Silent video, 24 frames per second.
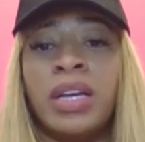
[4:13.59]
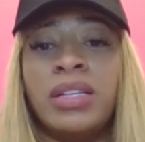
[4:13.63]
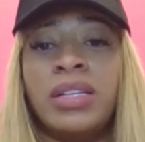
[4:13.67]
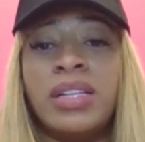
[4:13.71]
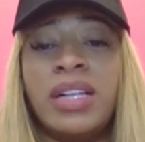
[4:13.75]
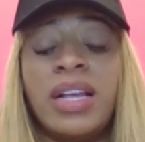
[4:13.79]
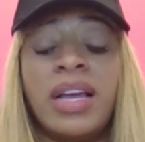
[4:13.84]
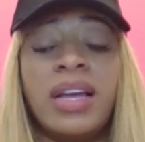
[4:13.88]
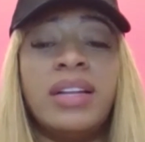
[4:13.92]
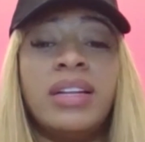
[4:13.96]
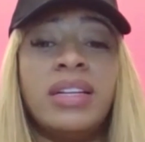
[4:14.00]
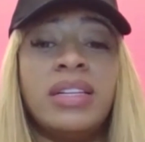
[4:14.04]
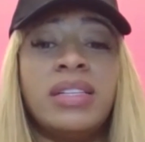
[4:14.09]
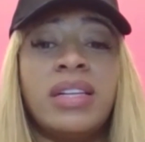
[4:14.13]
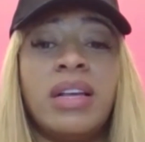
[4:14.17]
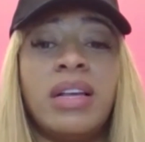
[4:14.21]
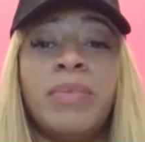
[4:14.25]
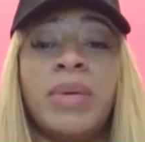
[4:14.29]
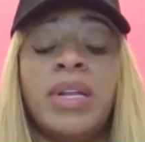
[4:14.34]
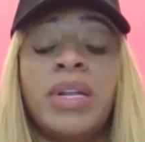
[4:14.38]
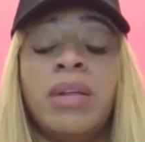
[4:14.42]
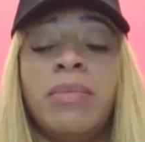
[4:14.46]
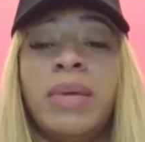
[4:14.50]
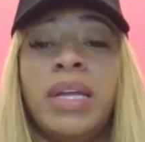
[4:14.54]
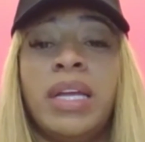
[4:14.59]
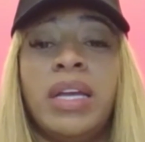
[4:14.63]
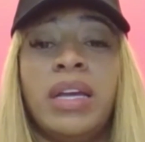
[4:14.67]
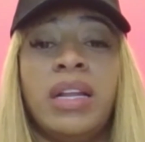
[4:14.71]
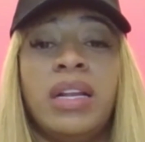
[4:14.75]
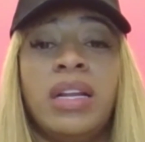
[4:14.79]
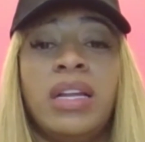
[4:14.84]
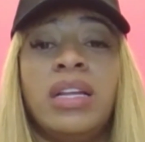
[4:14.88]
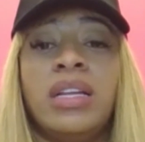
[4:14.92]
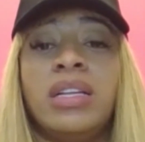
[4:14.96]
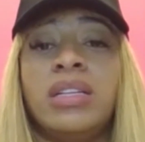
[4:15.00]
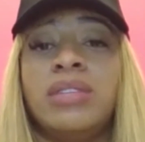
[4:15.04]
setting this up in the
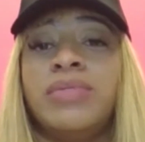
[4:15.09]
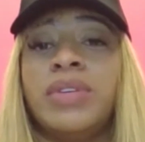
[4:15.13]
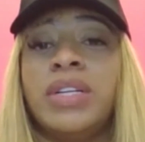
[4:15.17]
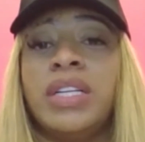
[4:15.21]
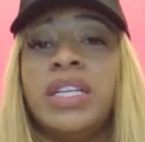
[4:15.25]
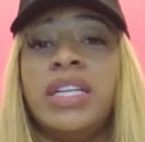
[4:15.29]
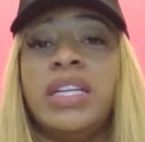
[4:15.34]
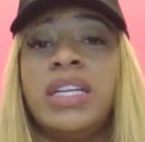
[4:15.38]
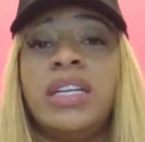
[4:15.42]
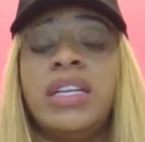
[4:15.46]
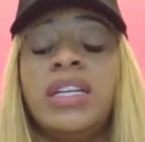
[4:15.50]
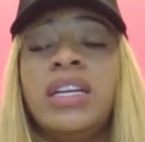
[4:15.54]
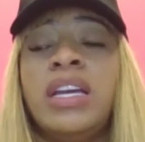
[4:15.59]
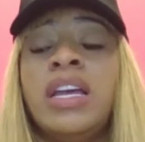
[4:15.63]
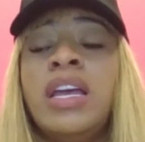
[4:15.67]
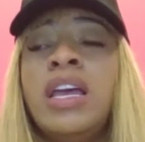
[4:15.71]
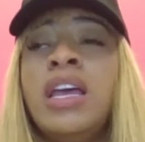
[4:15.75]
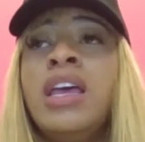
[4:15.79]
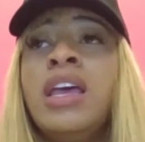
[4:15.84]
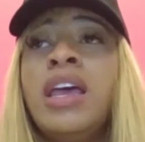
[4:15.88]
beginning is really key.